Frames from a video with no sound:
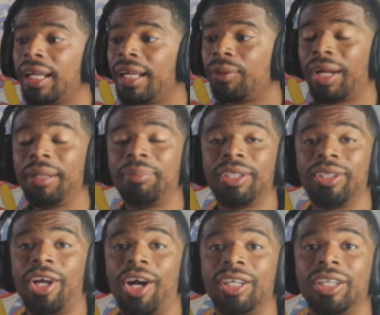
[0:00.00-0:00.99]
and rape the
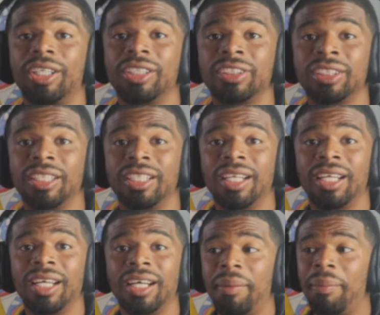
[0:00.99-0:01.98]
daughters.
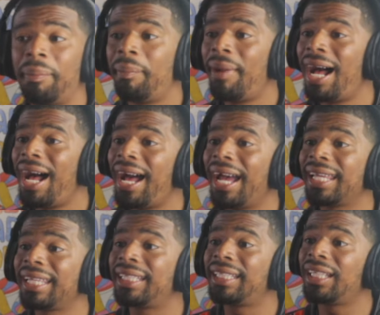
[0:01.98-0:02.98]

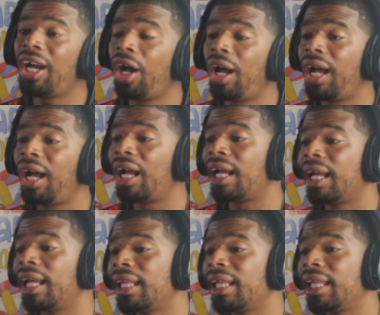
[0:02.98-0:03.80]
My God!